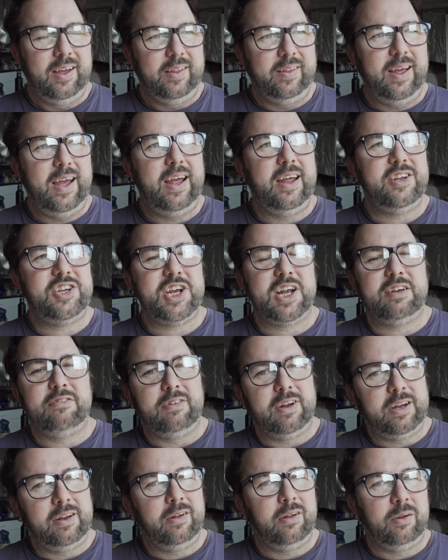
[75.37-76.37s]
they're
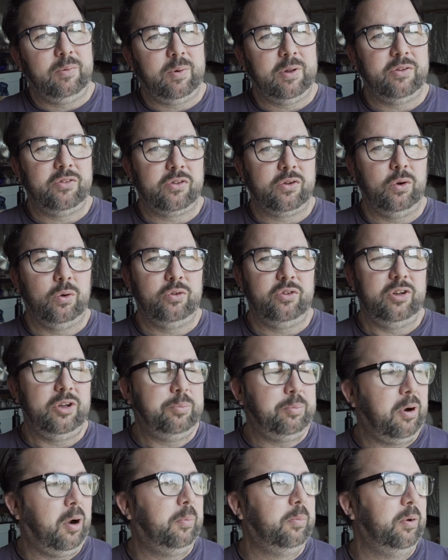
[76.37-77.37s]
generally not the ones causing the
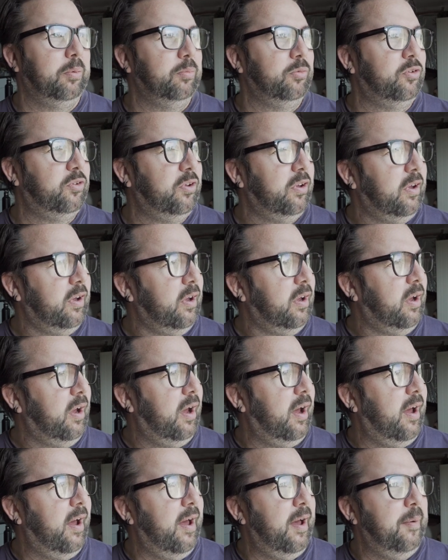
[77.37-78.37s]
problems.
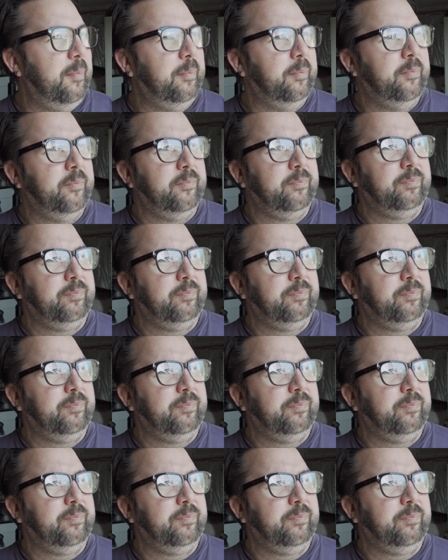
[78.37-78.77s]
Um,